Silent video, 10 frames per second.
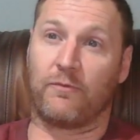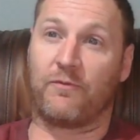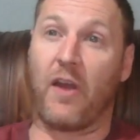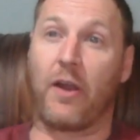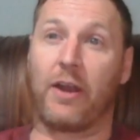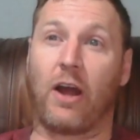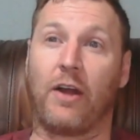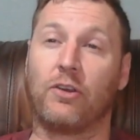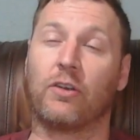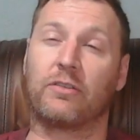buried
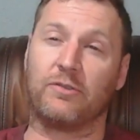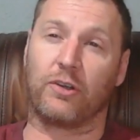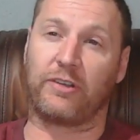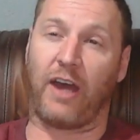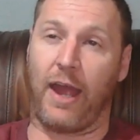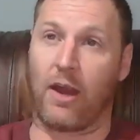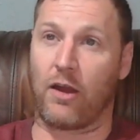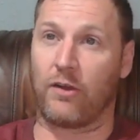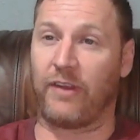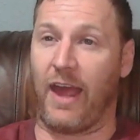on your, your
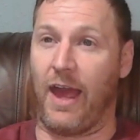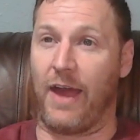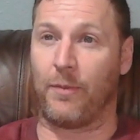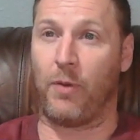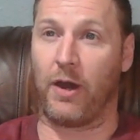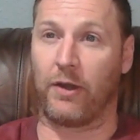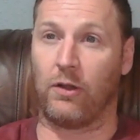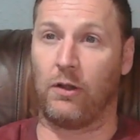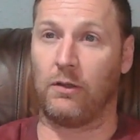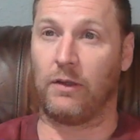tires and the
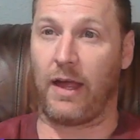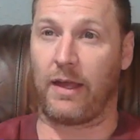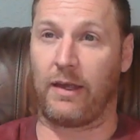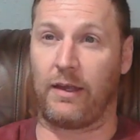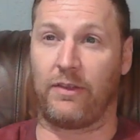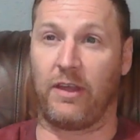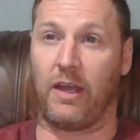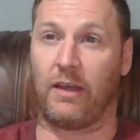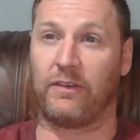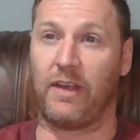puddle and
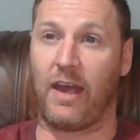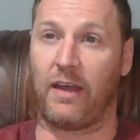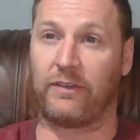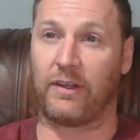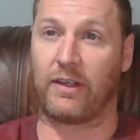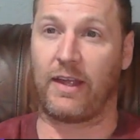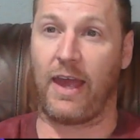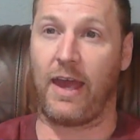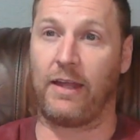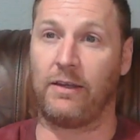things, yes, it
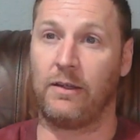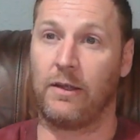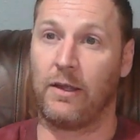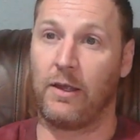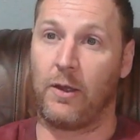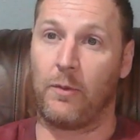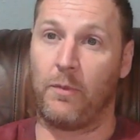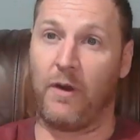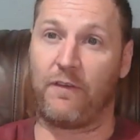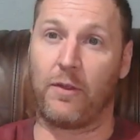can.
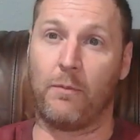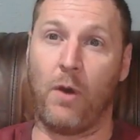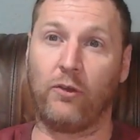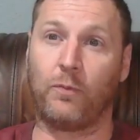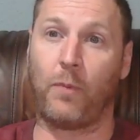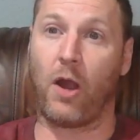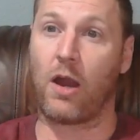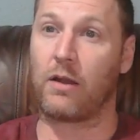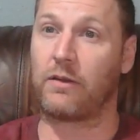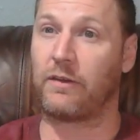But for the most
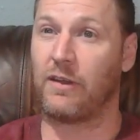part,